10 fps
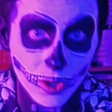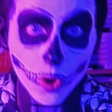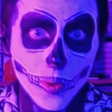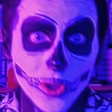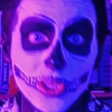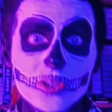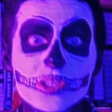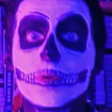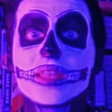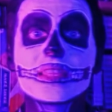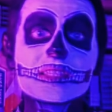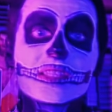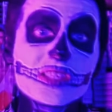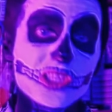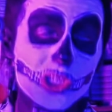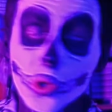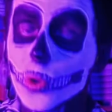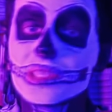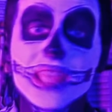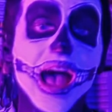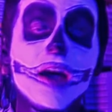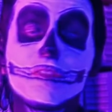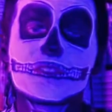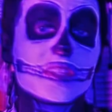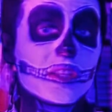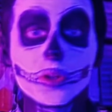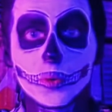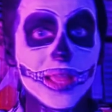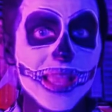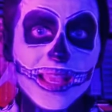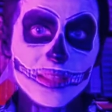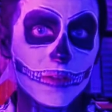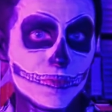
know what you're doing. This is so daft and great and